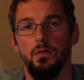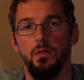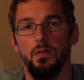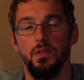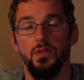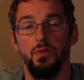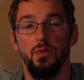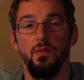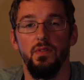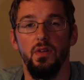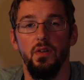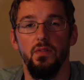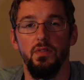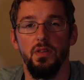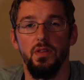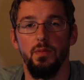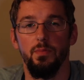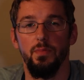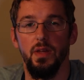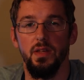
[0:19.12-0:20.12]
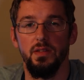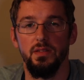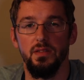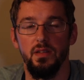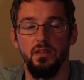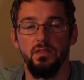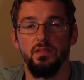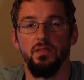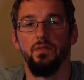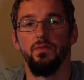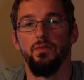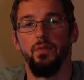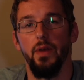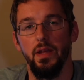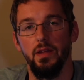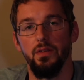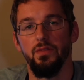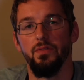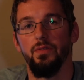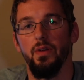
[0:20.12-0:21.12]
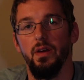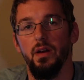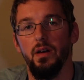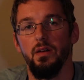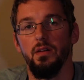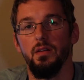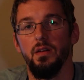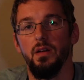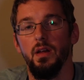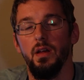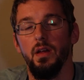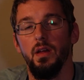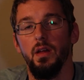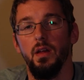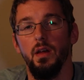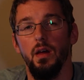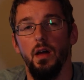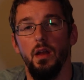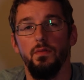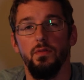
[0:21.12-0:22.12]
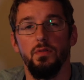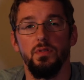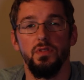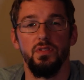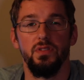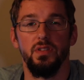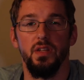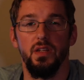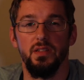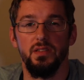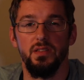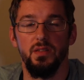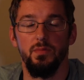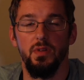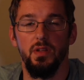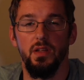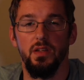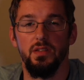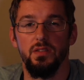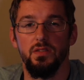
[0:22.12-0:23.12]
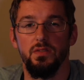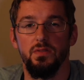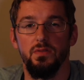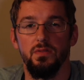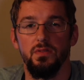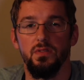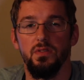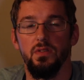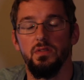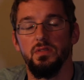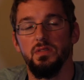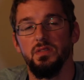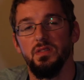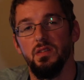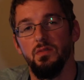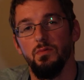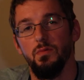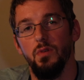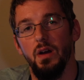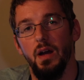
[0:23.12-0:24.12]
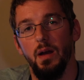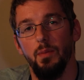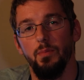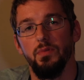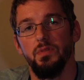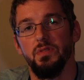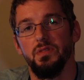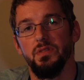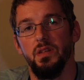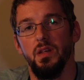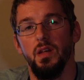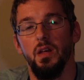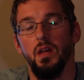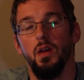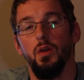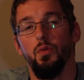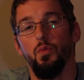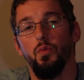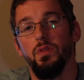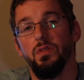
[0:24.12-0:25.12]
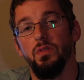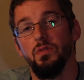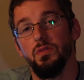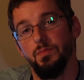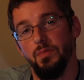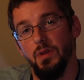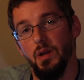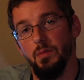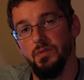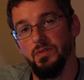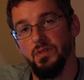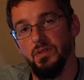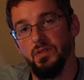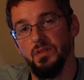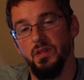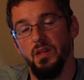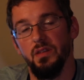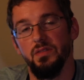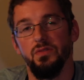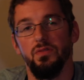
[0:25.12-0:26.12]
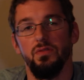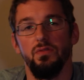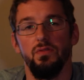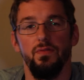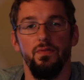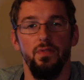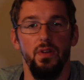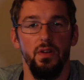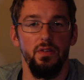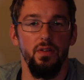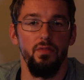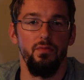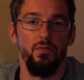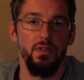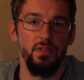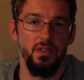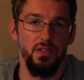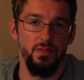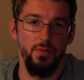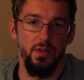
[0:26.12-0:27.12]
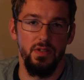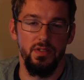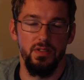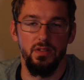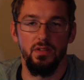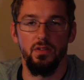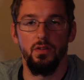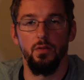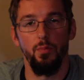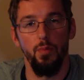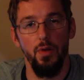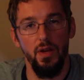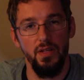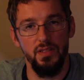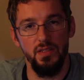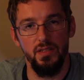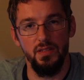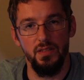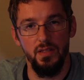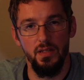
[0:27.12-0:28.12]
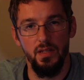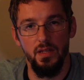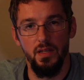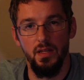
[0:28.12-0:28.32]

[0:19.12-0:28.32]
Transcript: So we've covered the basics of rake and trail, and I've also shared a simulation tool so you can see what happens with those parameters as your front and rear suspension compresses.